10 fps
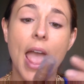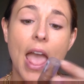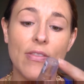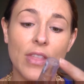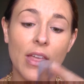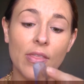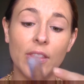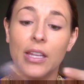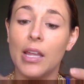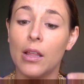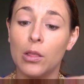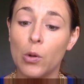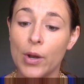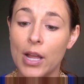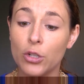and then the
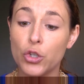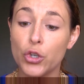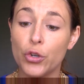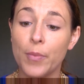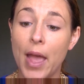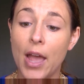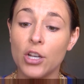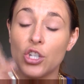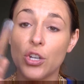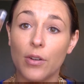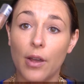L'Oreal True Match